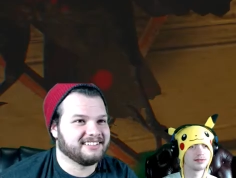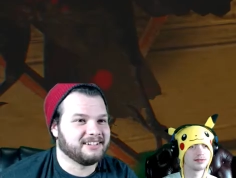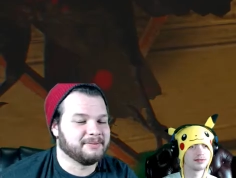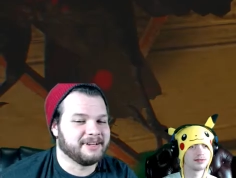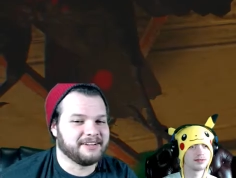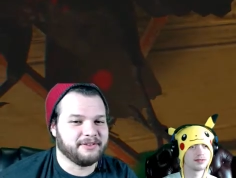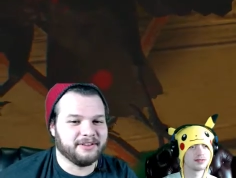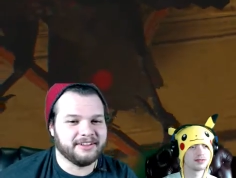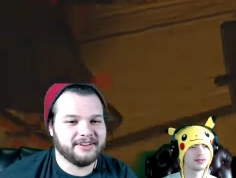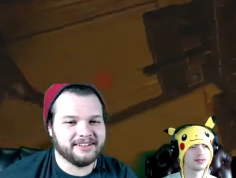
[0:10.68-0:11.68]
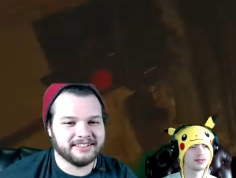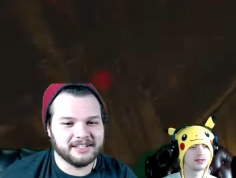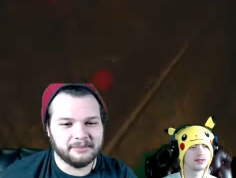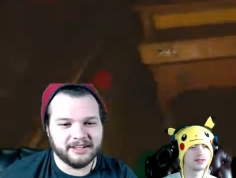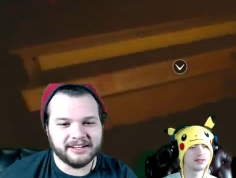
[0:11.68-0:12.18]
man, if only you had the
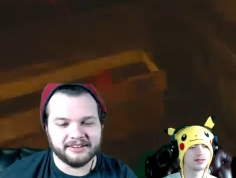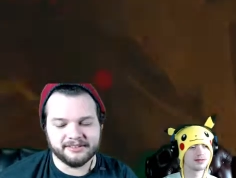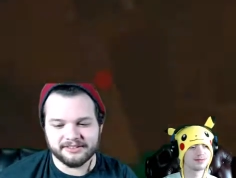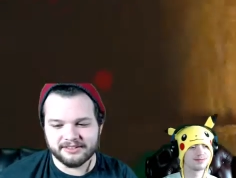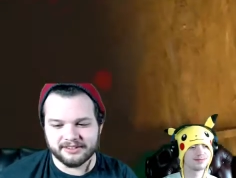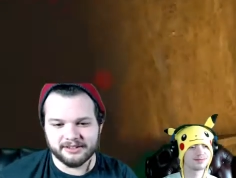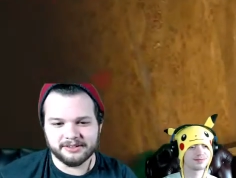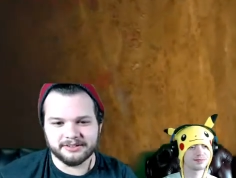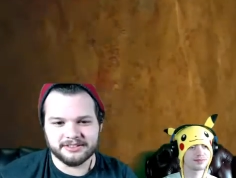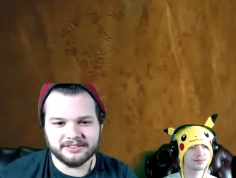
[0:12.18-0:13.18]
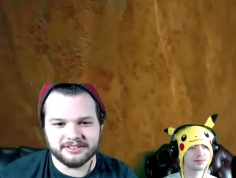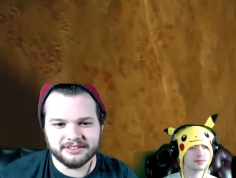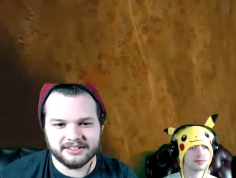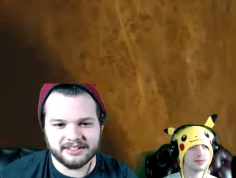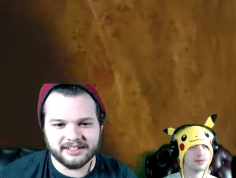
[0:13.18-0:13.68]
double-headed crow
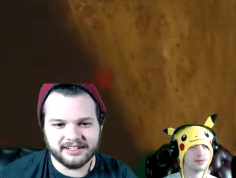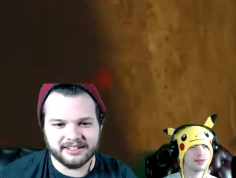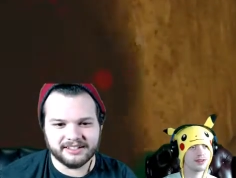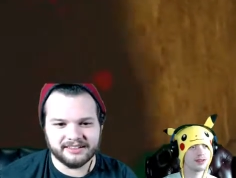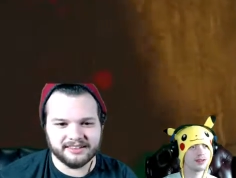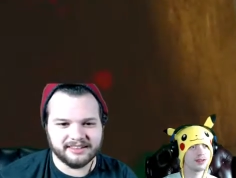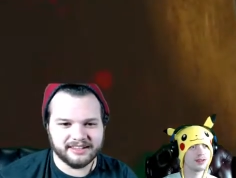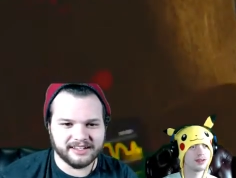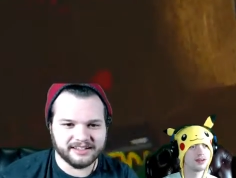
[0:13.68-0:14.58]
uh, thing.